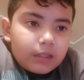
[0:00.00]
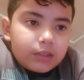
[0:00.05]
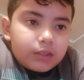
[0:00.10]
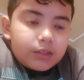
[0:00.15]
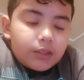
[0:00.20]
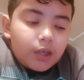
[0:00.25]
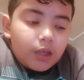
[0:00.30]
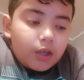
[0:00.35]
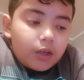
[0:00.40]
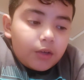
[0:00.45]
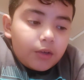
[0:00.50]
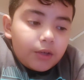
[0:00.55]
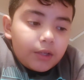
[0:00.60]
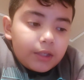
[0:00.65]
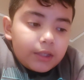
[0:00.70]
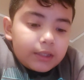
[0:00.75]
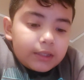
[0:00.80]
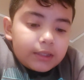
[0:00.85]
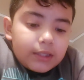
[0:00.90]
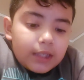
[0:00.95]
So
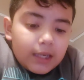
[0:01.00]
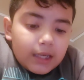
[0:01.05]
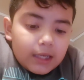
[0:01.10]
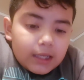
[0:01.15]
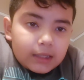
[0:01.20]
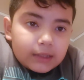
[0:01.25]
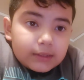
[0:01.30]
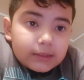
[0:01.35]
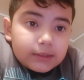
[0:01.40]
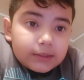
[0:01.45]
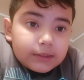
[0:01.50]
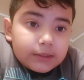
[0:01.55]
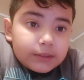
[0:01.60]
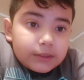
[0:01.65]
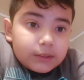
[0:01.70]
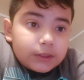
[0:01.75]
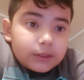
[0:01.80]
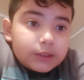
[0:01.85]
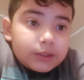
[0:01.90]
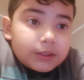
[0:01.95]
yeah,
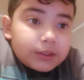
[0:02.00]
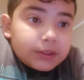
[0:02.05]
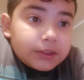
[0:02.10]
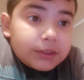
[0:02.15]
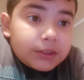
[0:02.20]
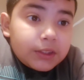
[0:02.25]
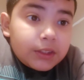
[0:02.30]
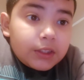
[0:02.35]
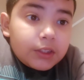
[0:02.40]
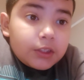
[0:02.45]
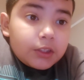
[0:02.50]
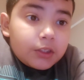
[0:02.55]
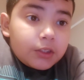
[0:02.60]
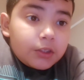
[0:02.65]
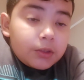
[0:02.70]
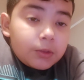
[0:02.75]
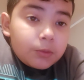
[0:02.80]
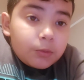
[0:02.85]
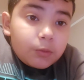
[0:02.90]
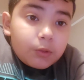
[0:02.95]
see you
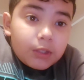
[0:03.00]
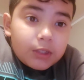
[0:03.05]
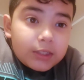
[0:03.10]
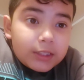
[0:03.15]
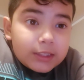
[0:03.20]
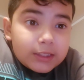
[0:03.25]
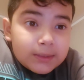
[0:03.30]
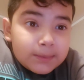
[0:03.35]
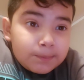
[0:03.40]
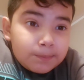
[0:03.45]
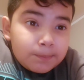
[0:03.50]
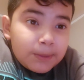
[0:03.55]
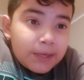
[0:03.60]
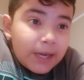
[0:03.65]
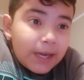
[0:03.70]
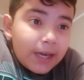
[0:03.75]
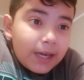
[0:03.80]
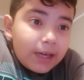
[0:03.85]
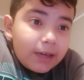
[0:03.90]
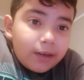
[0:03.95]
when it's
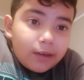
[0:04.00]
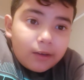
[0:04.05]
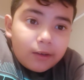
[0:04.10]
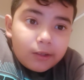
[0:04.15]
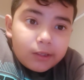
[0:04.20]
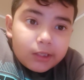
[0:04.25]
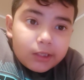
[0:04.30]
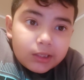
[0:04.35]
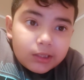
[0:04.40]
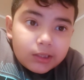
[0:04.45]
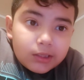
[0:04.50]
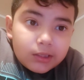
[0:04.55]
built.